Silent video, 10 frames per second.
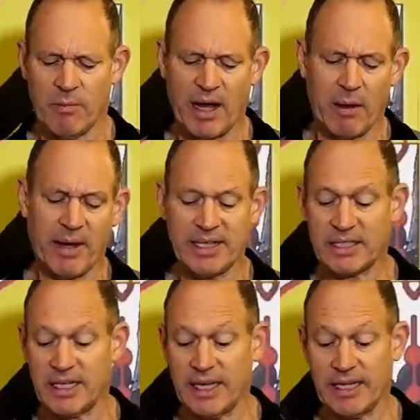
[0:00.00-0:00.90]
But
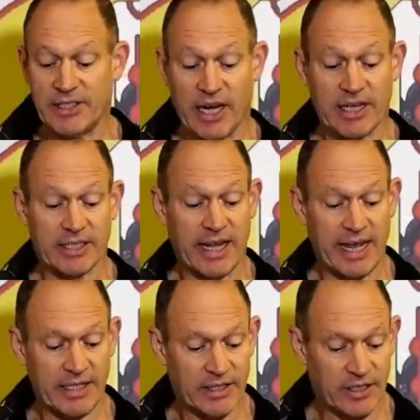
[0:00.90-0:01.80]
basically just
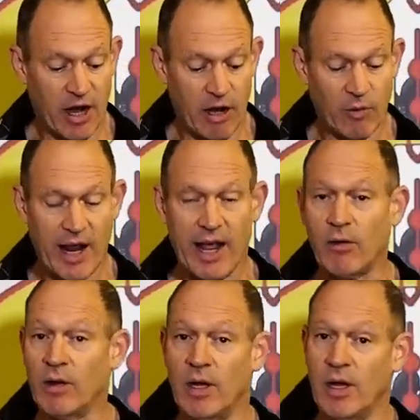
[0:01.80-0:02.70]
a scope
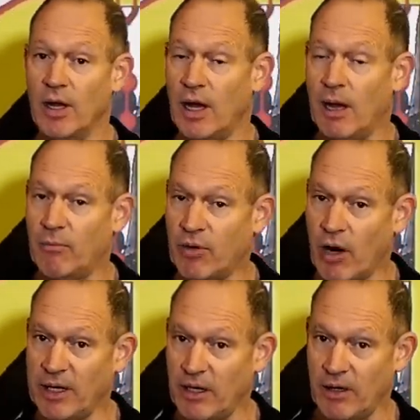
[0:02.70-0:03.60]
rail um,
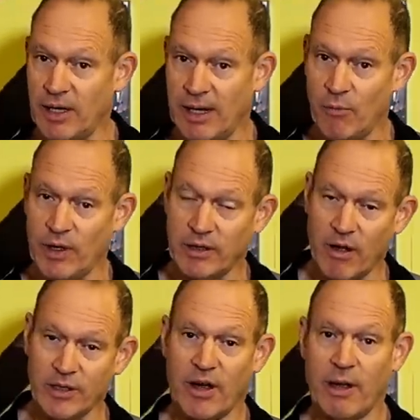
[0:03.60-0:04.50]
properly uh, with
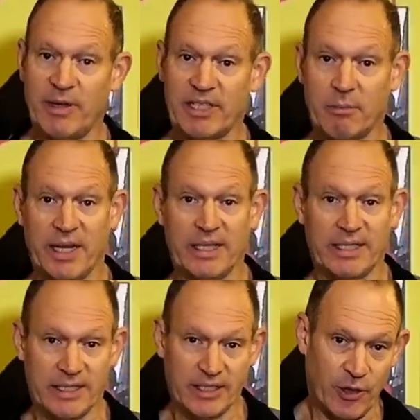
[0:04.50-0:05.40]
Loctite bits and
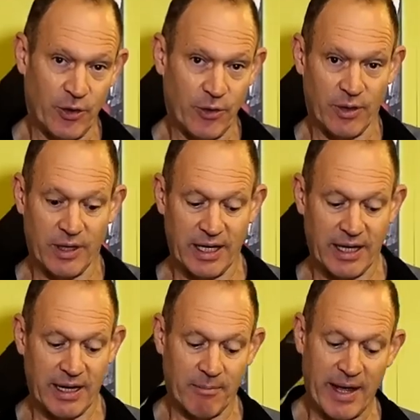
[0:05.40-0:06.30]
pieces to
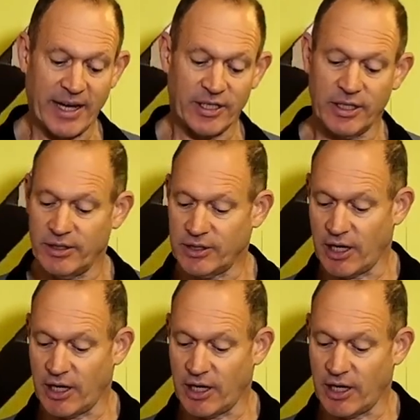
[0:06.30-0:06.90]
the um, action.